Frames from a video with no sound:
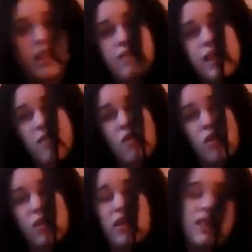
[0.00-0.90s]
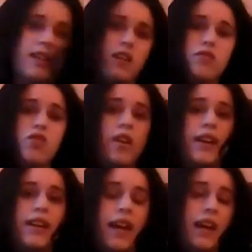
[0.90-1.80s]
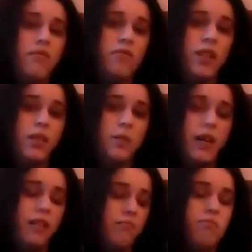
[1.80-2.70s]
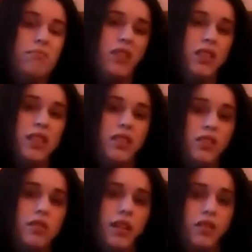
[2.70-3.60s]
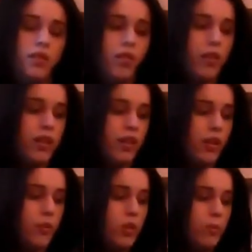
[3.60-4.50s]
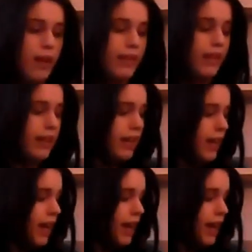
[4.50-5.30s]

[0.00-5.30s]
something that if you get wrong you can try it again, redo it. It's not going to go too badly.